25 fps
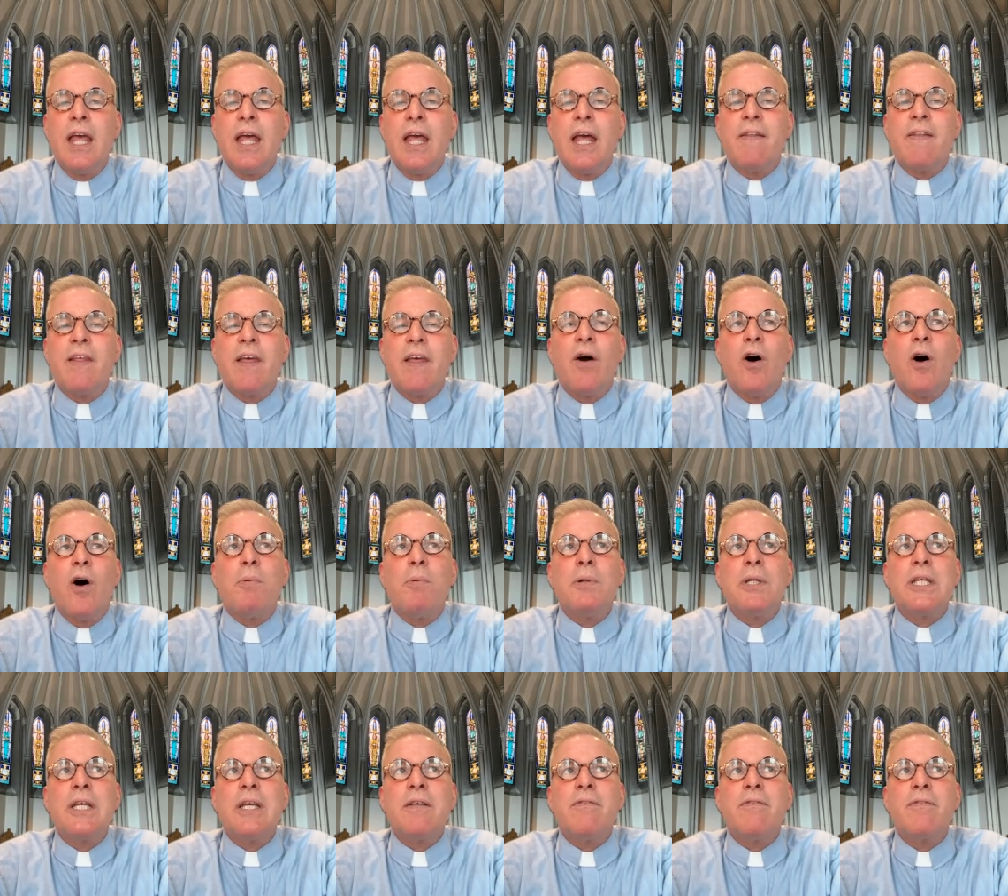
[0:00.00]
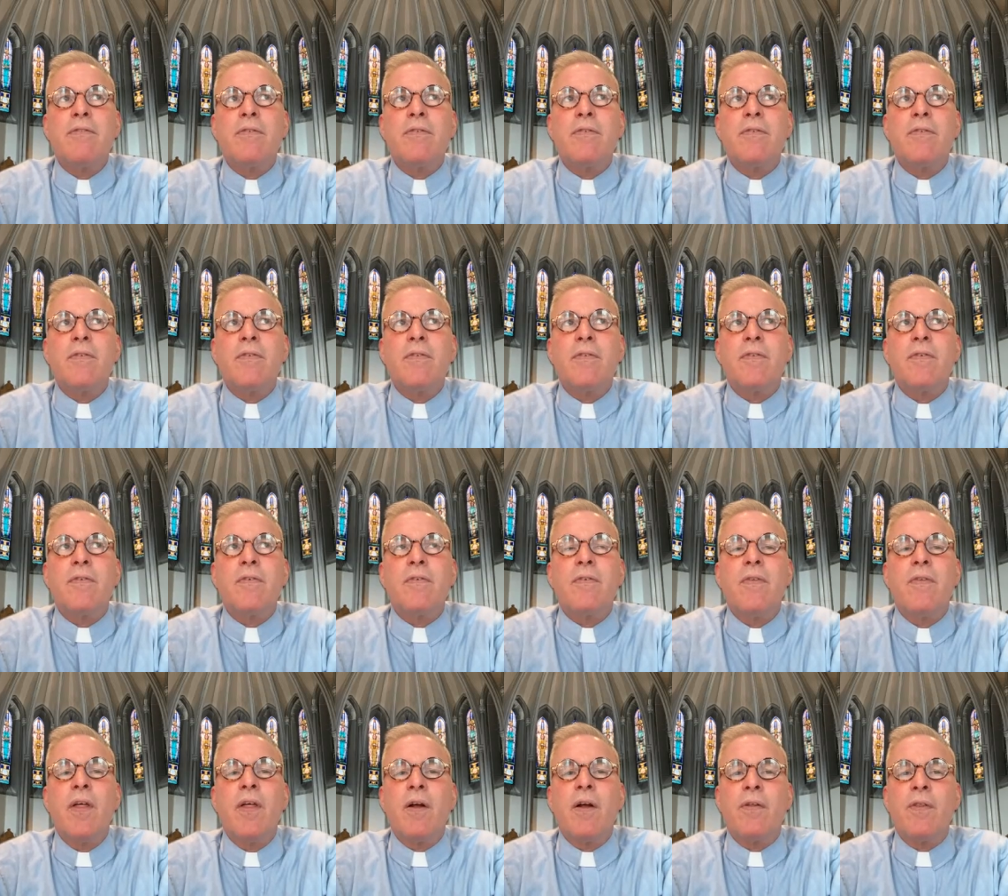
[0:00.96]
And they all believe
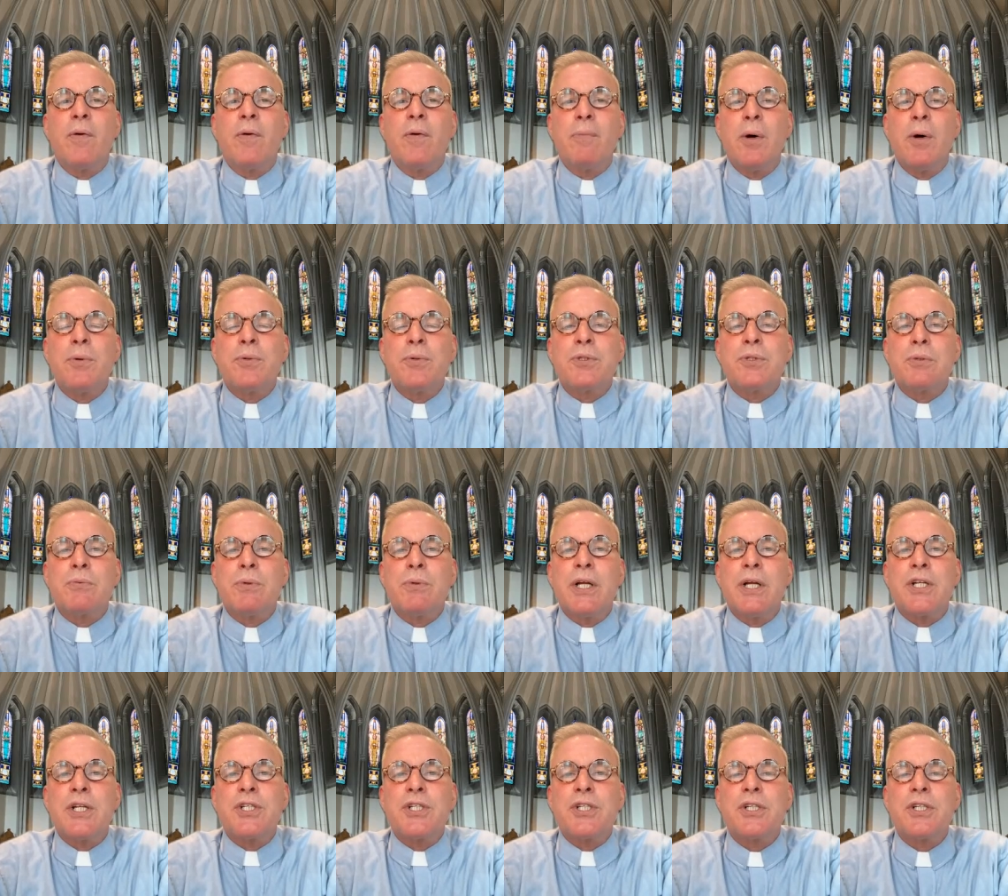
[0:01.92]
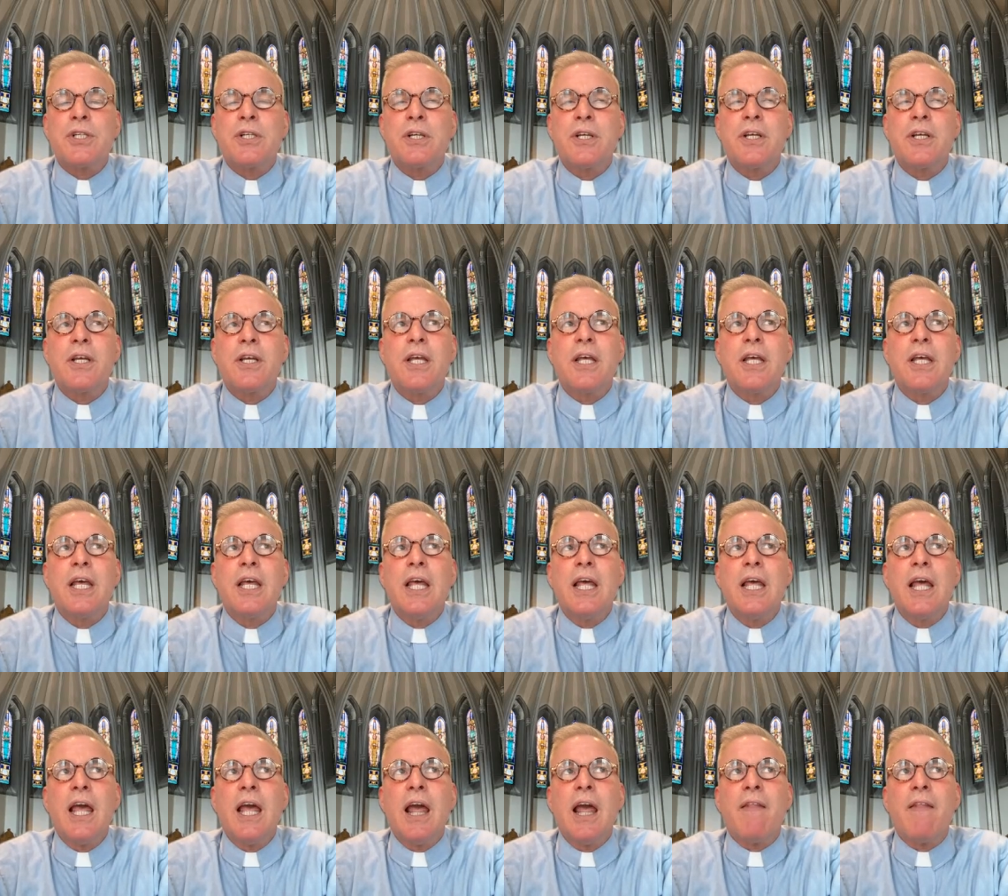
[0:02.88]
they're the most rich,
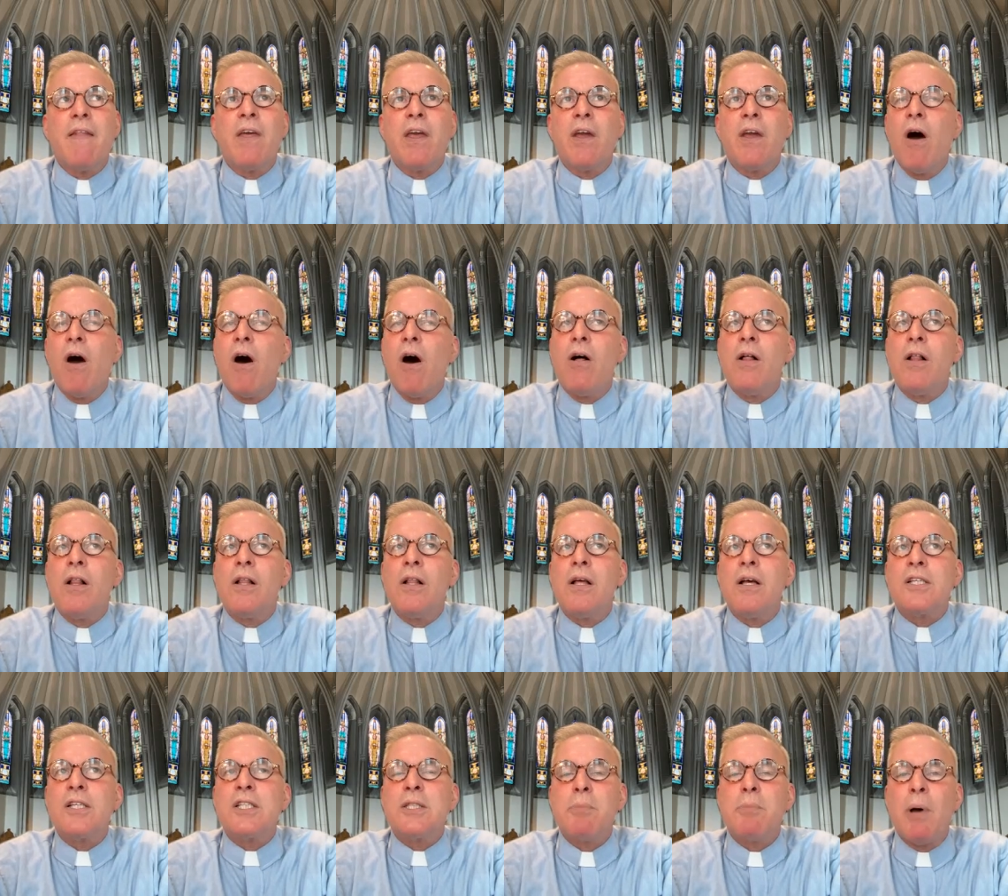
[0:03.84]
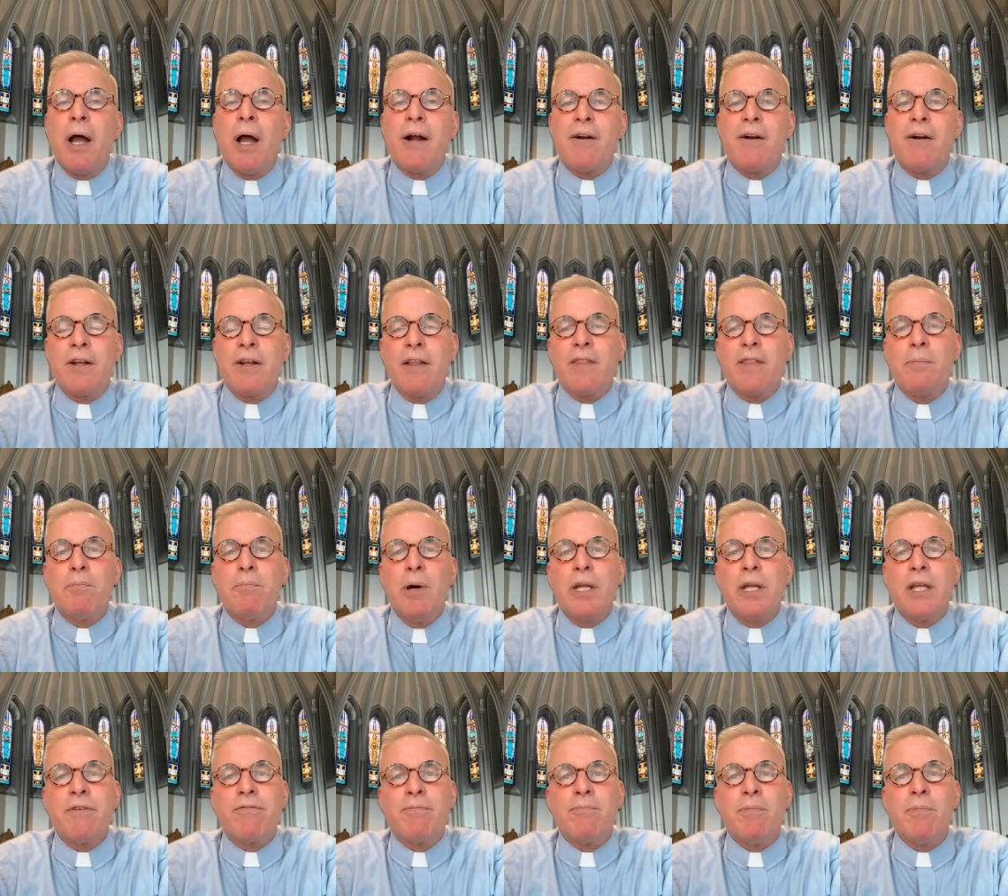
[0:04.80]
and they all aspire to get the
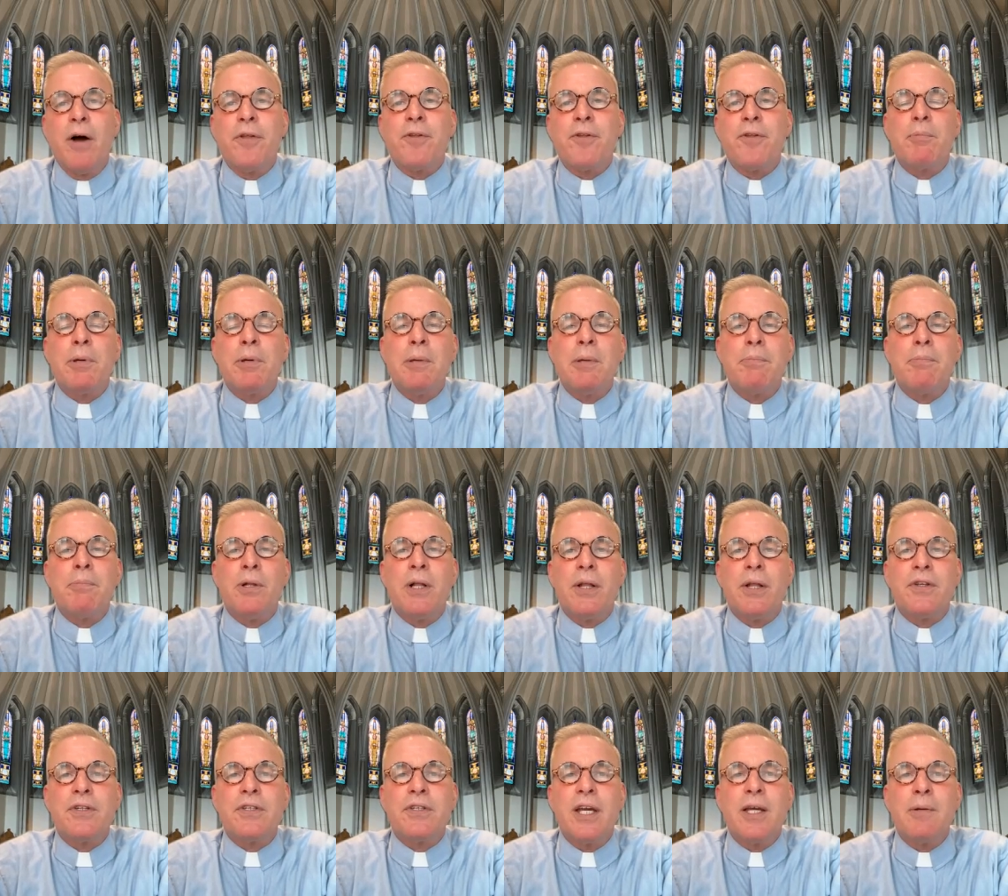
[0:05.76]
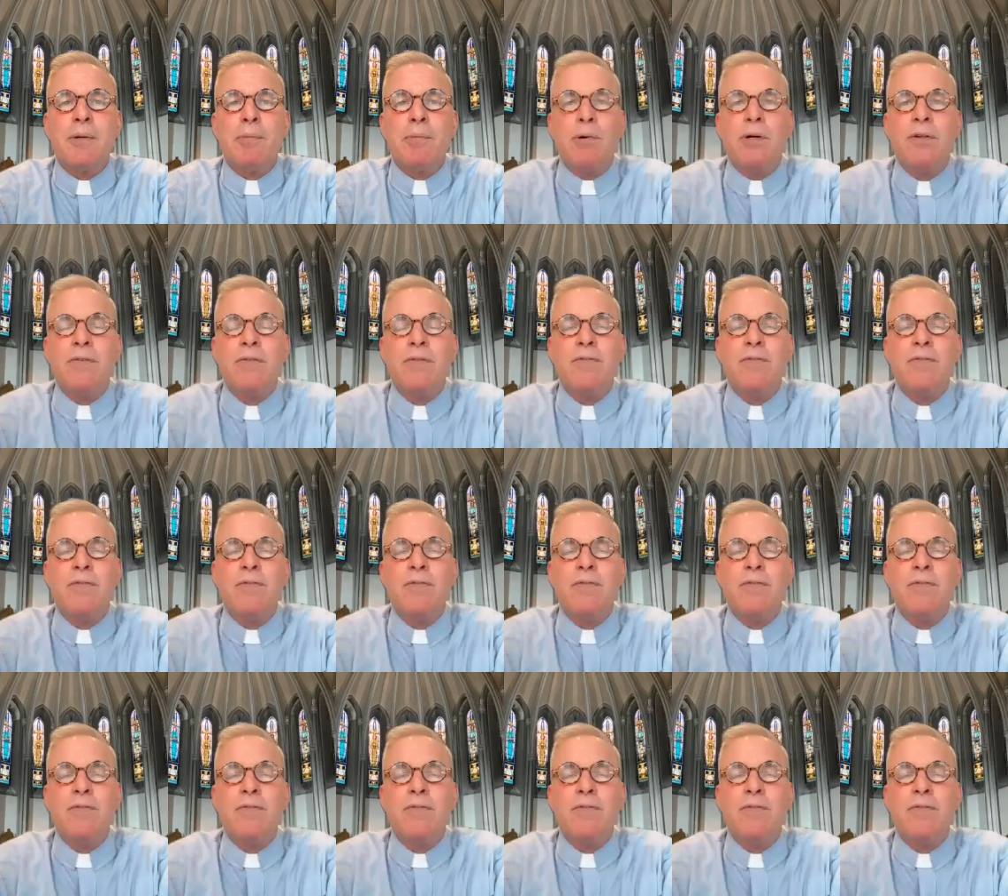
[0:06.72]
money from other people at the table.